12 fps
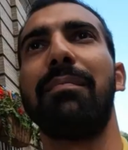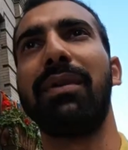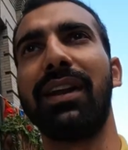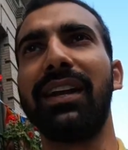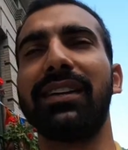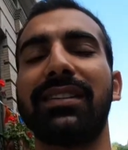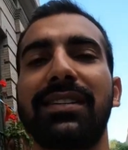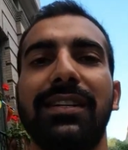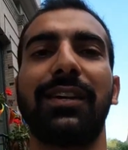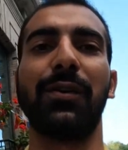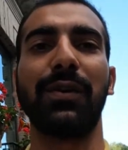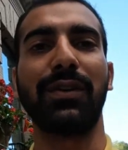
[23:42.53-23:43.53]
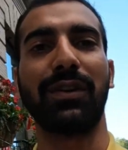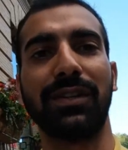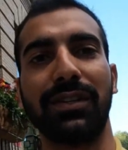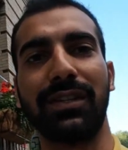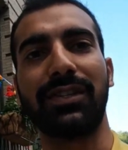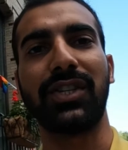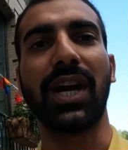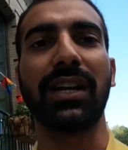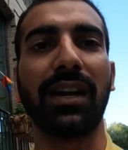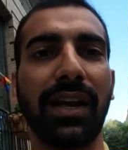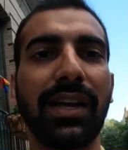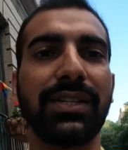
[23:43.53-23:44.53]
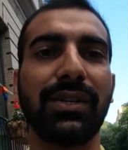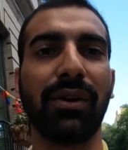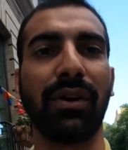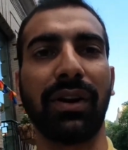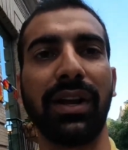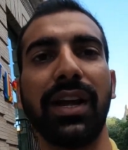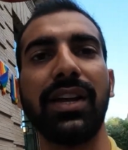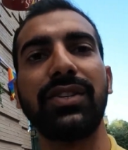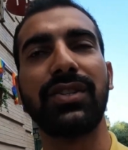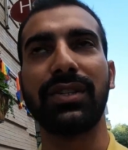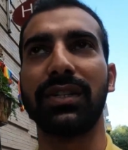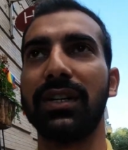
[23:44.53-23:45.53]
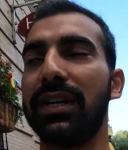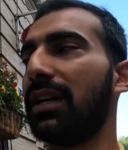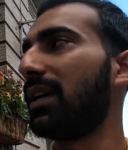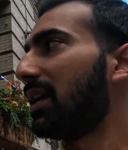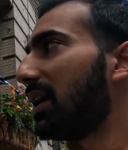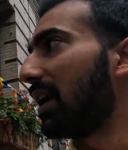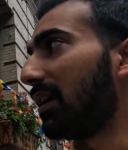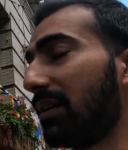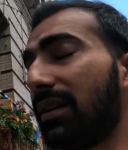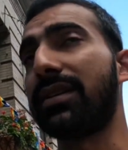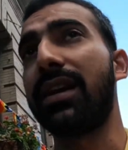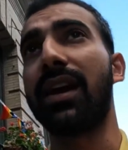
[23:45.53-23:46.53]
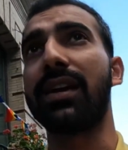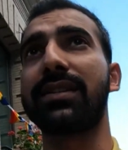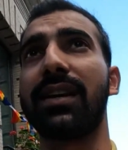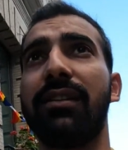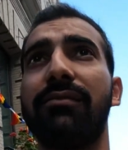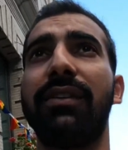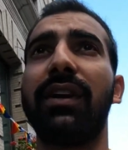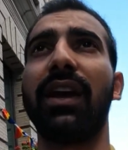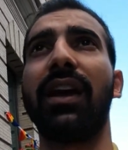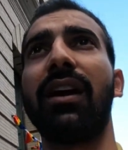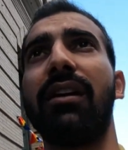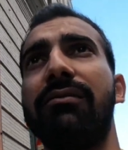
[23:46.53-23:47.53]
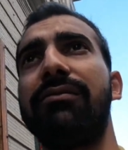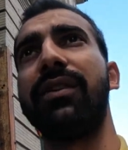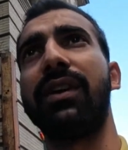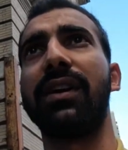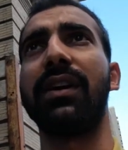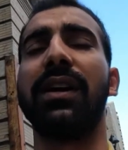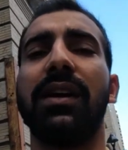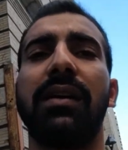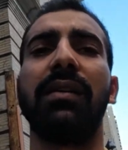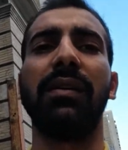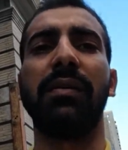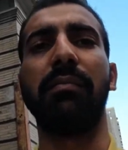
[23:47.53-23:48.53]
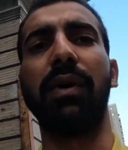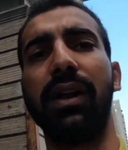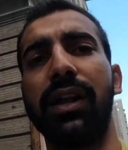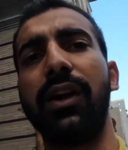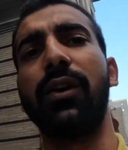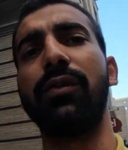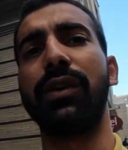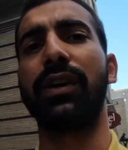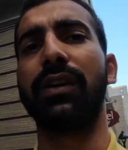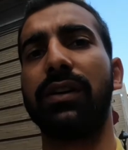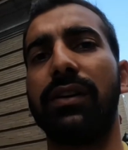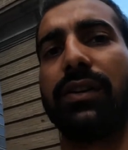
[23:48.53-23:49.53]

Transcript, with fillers: place you know you can just channelize your rage into this axe and we have uh, Malay over here.